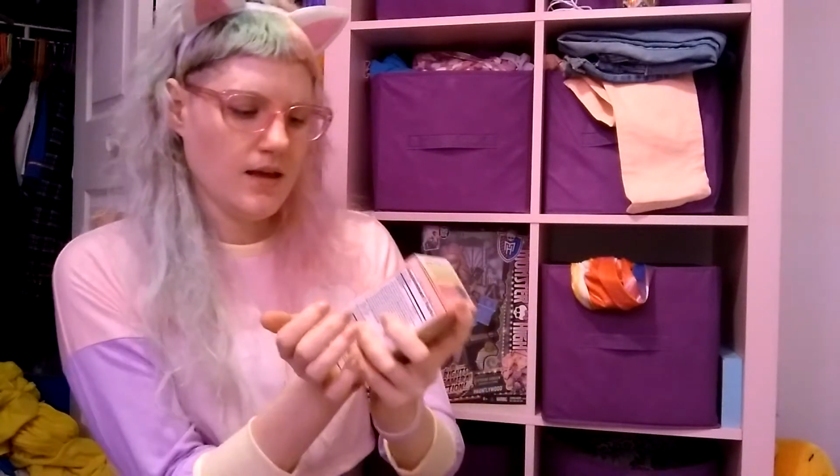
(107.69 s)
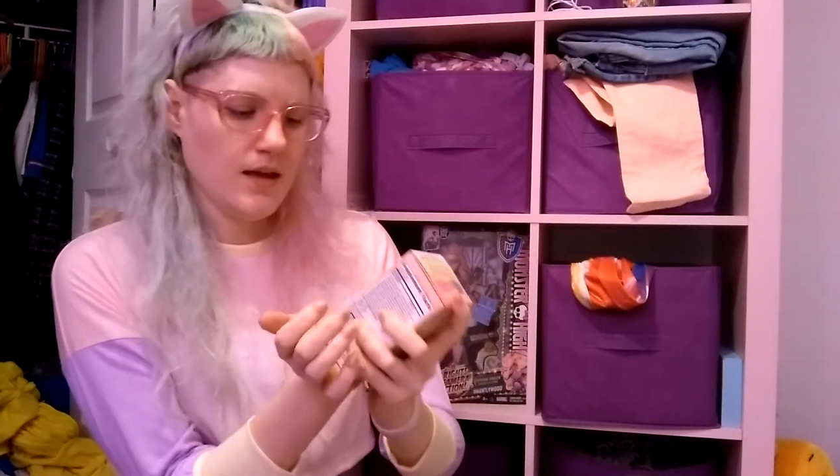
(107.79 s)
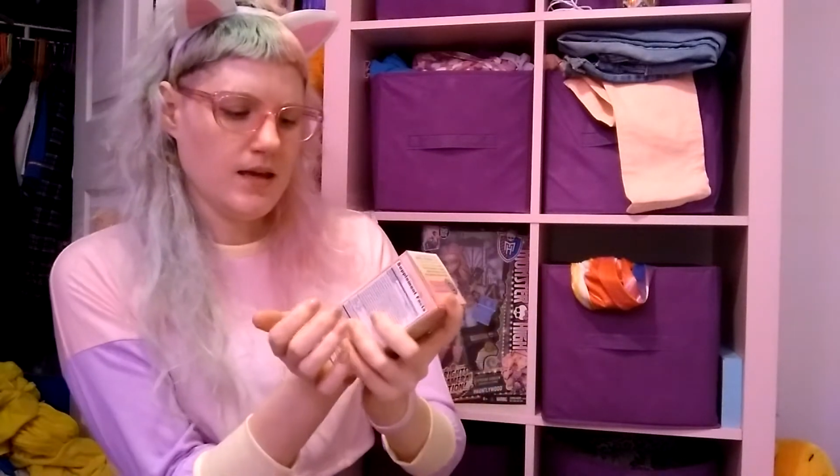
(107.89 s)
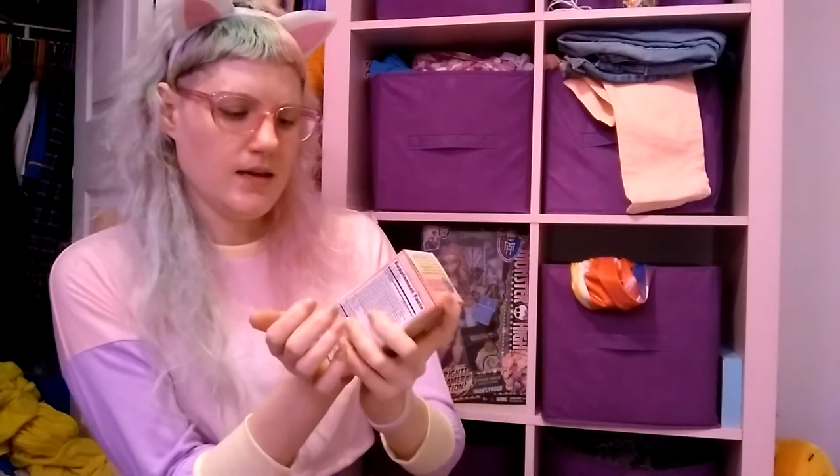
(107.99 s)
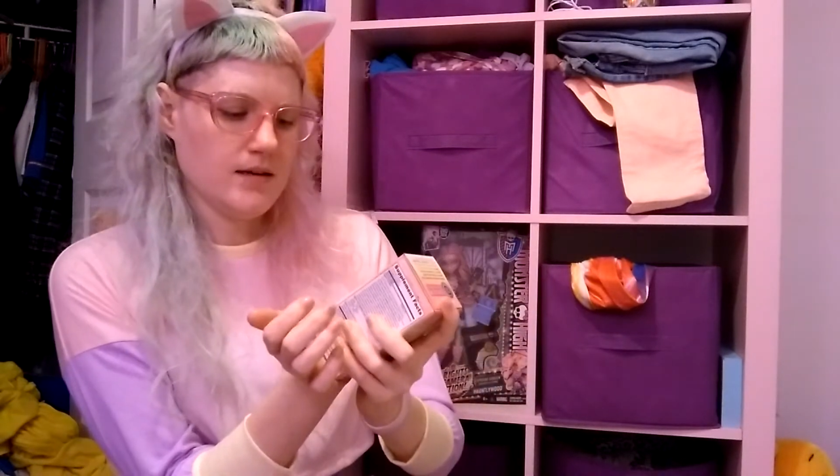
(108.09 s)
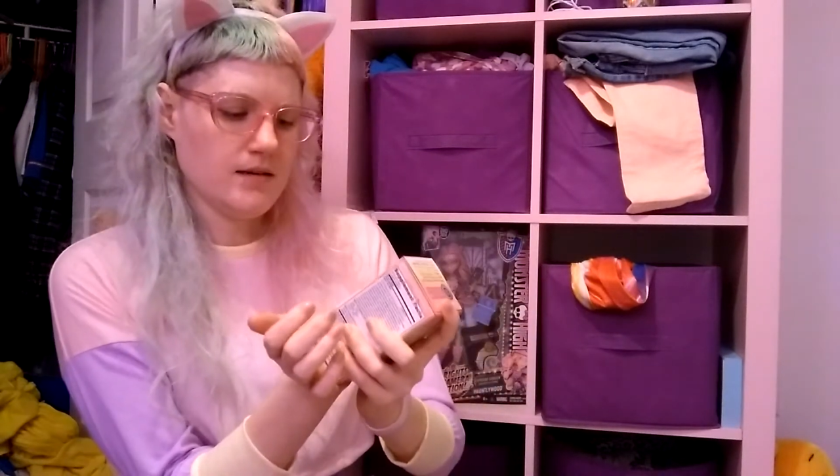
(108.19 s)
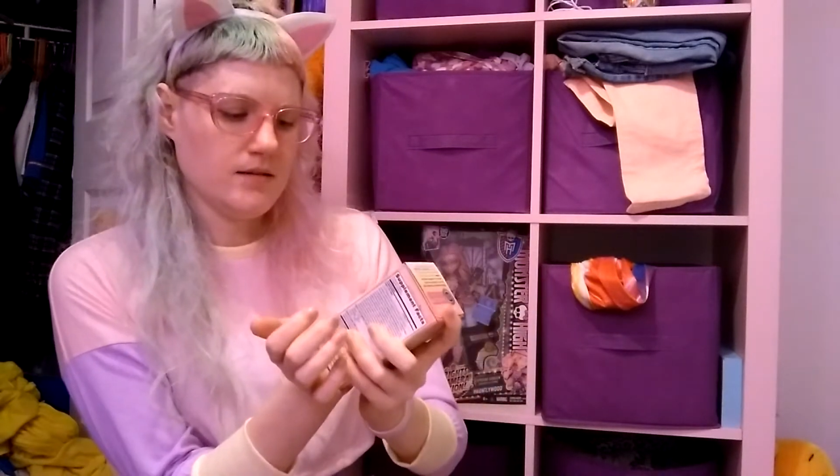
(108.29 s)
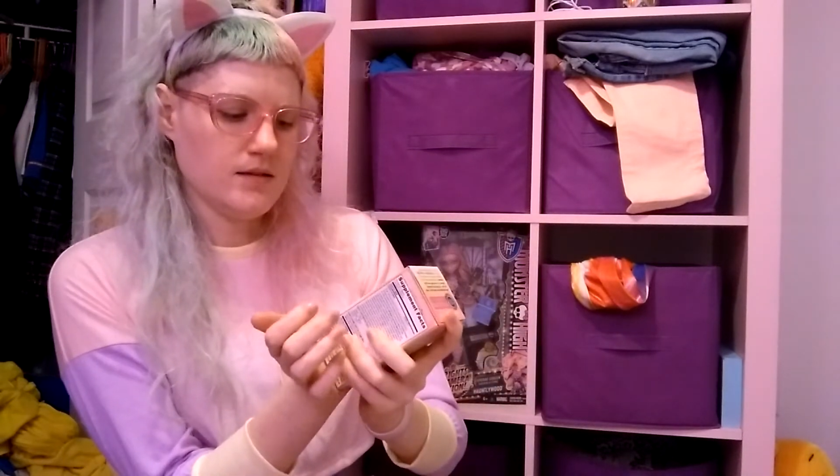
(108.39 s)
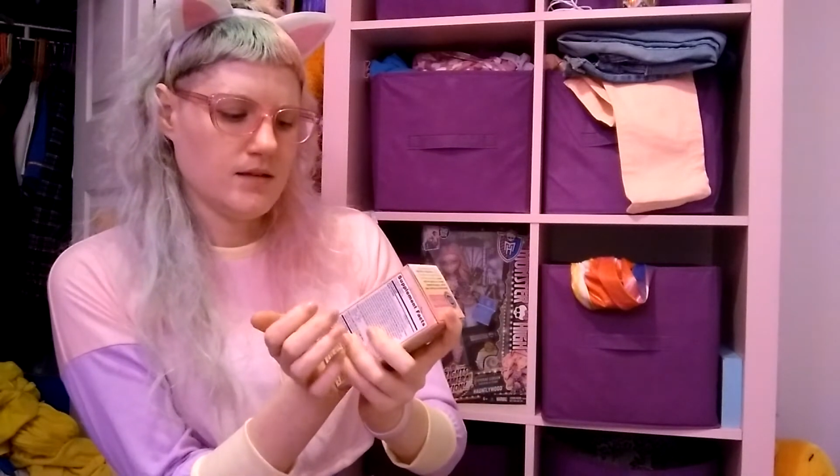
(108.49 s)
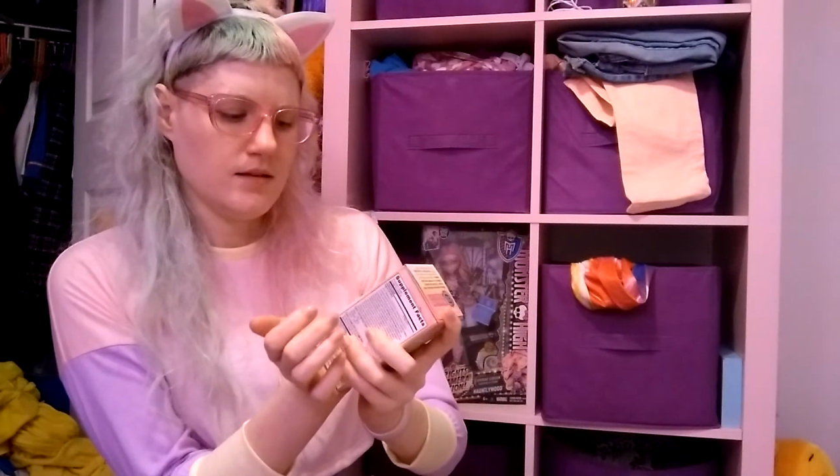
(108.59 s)

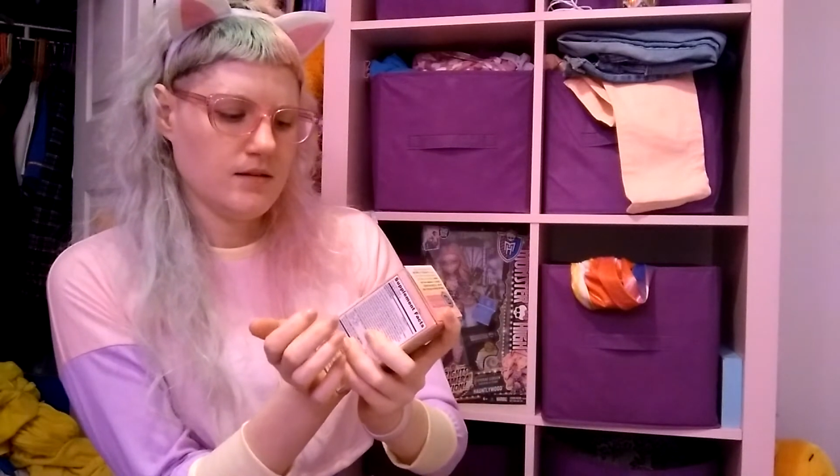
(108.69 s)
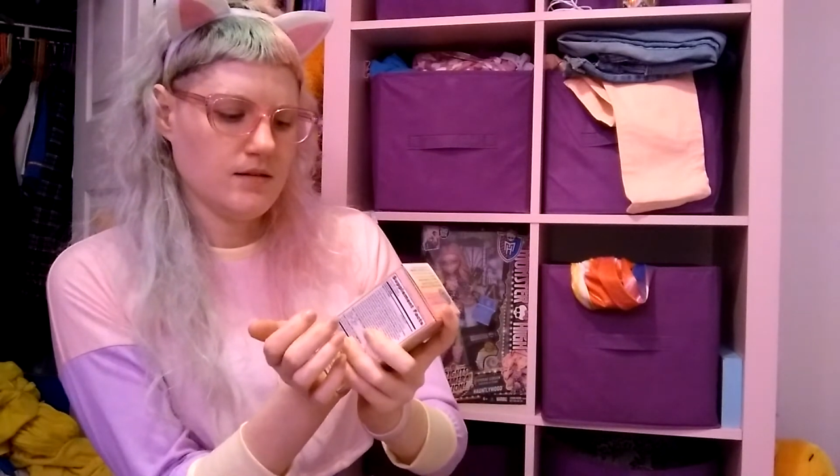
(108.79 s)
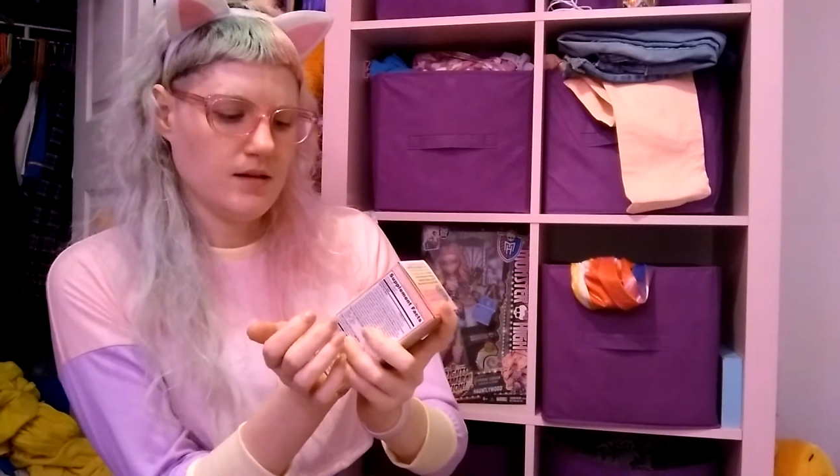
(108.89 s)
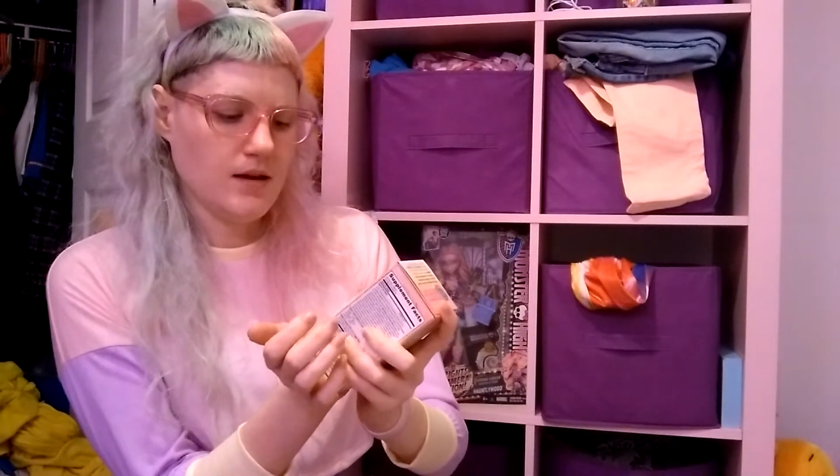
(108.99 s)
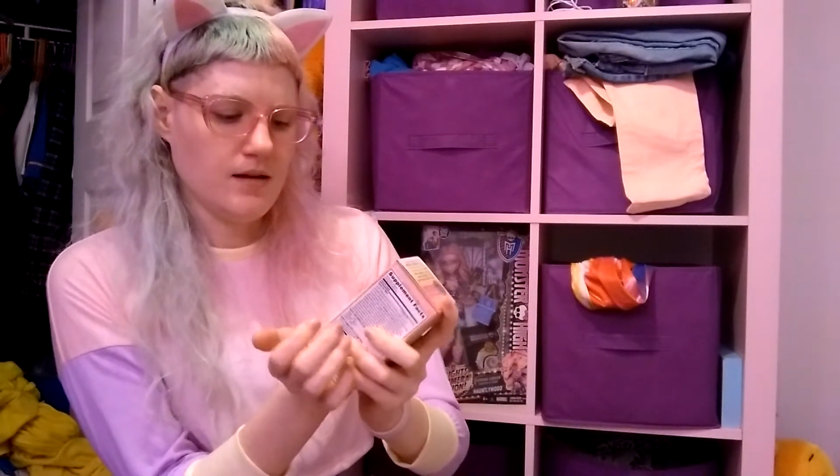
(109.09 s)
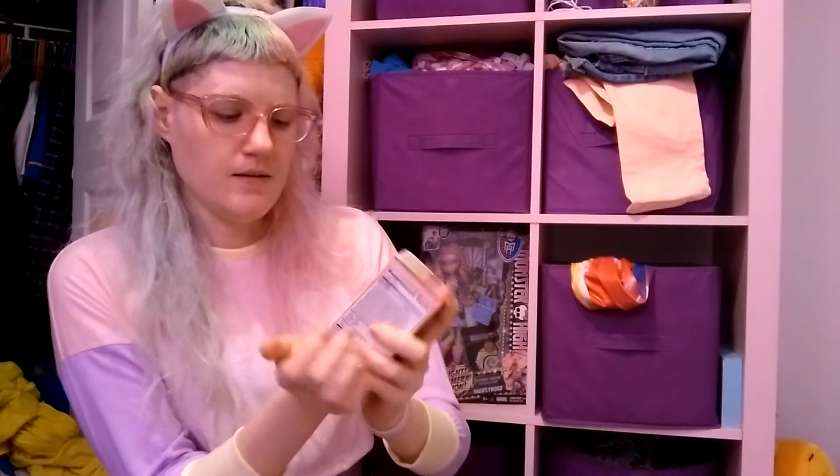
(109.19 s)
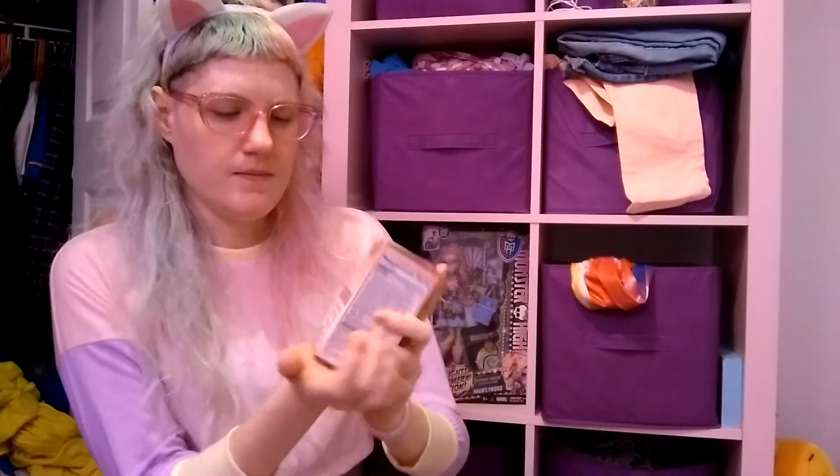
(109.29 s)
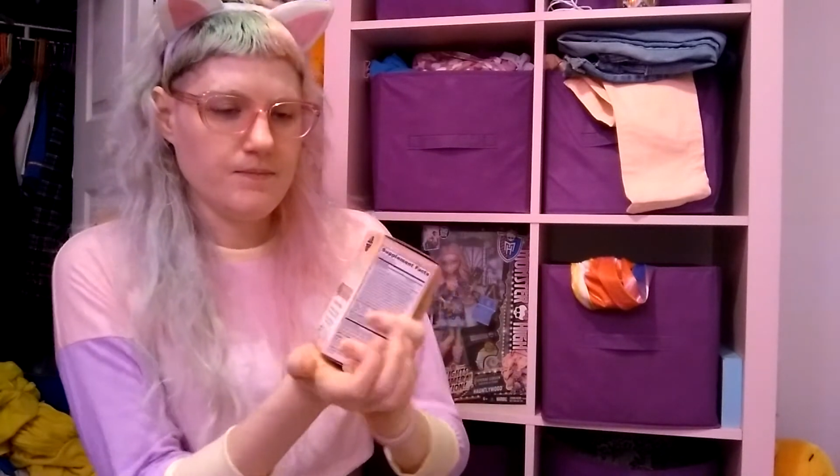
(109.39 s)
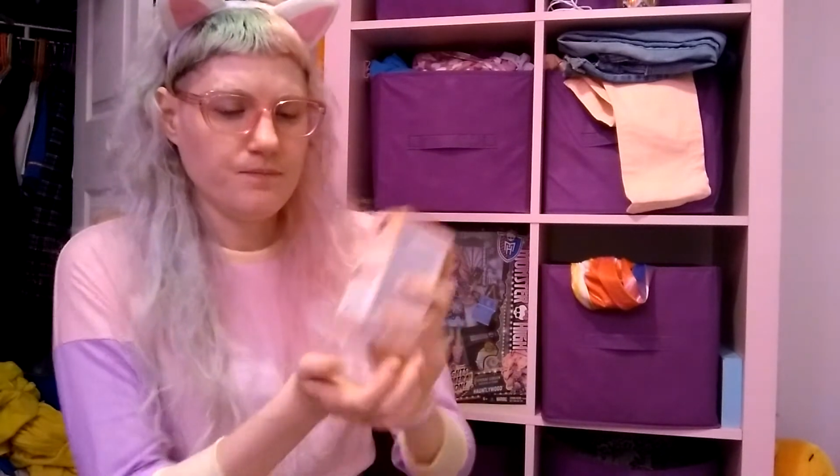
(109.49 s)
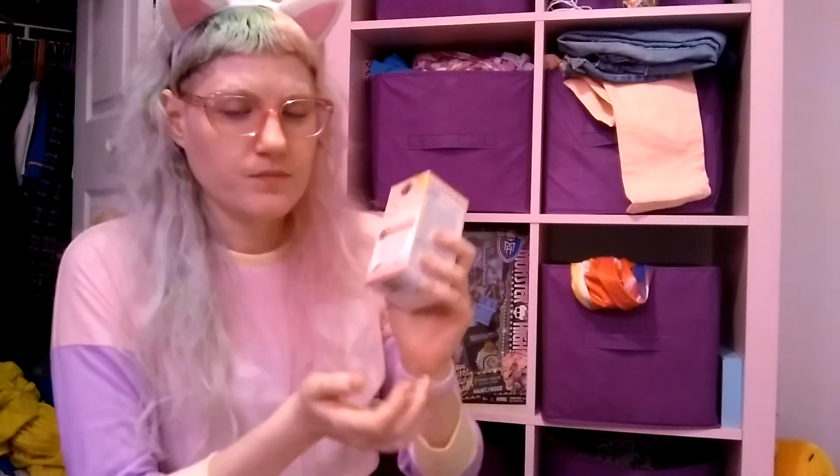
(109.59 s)
and
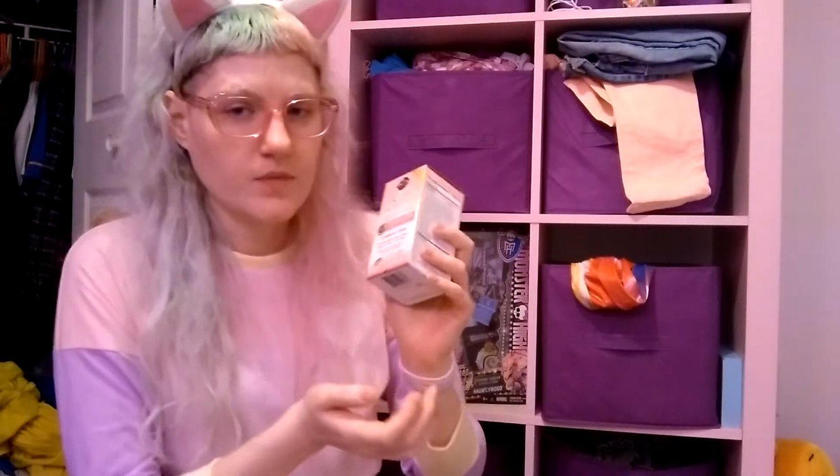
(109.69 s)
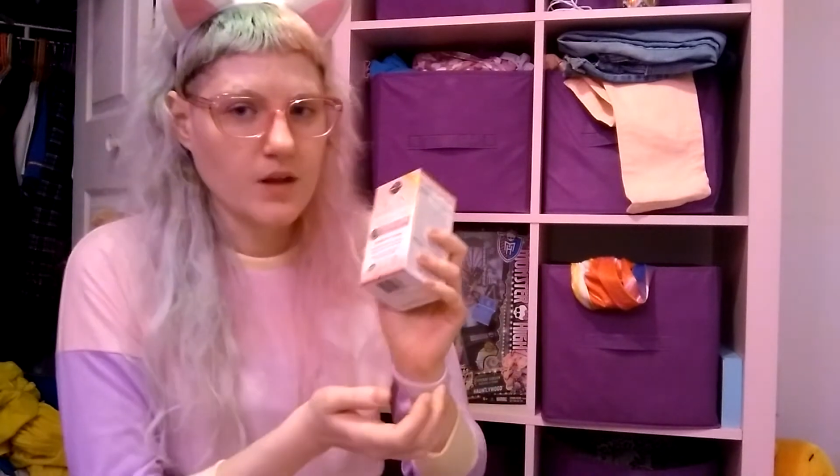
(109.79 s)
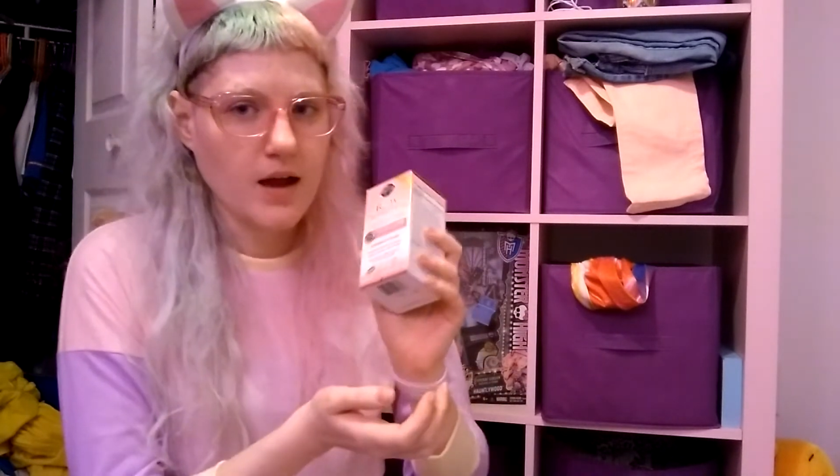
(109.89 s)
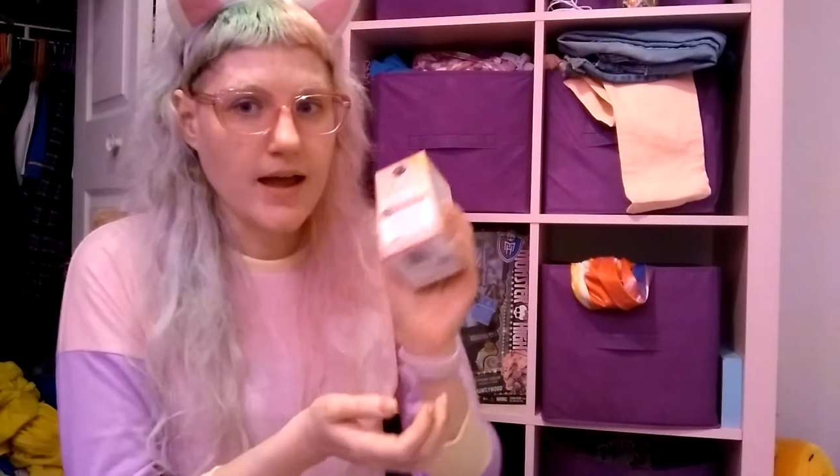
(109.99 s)
I